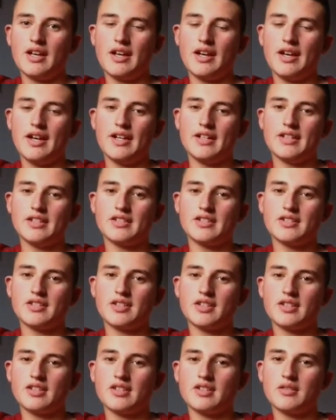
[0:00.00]
and
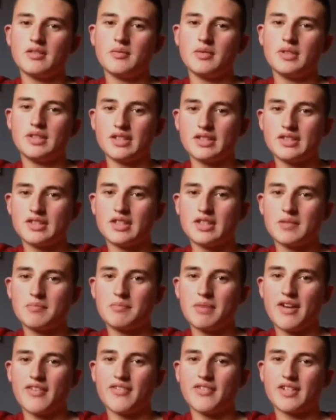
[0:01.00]
we did see
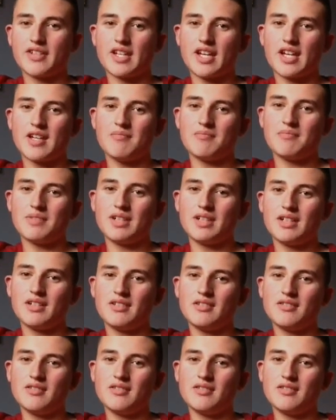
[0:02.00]
Beth again, but